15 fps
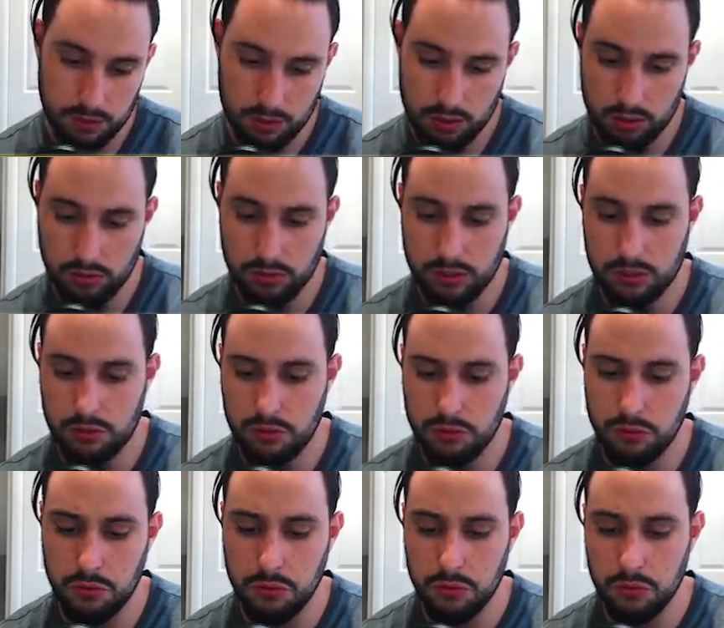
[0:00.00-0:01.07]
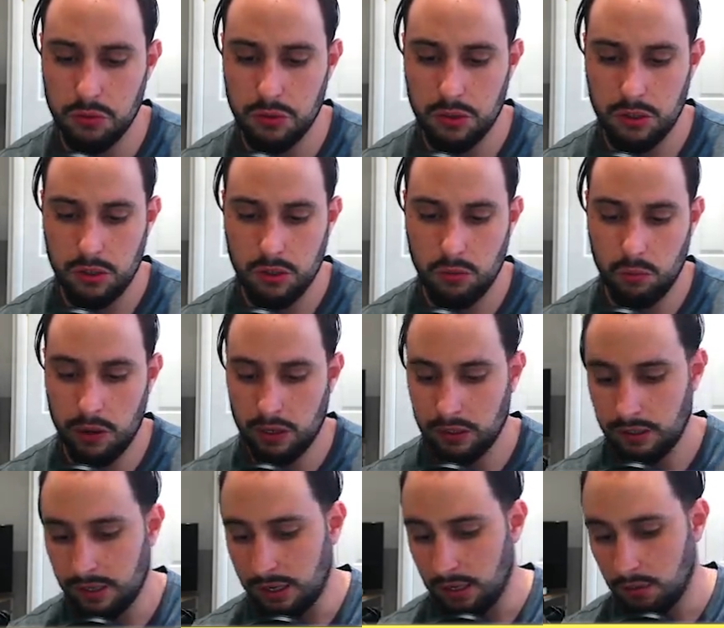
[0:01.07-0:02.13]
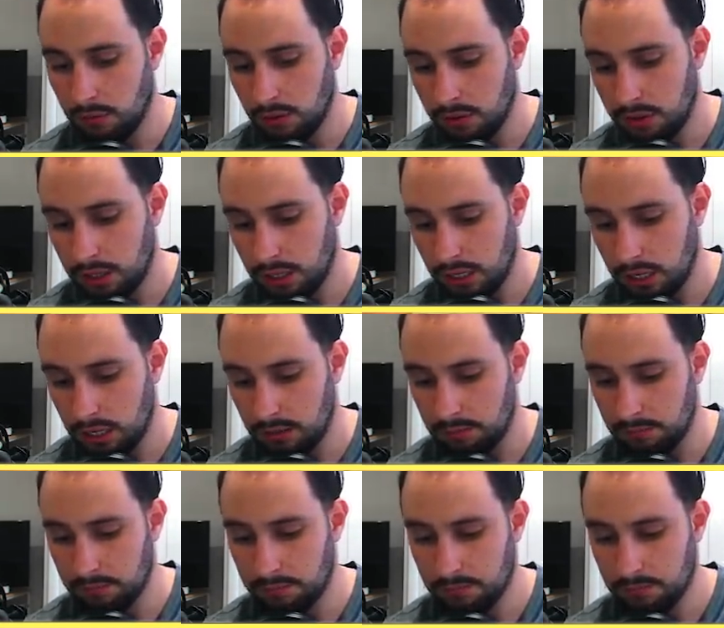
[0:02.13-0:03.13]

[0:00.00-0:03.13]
Not doing too well now with the um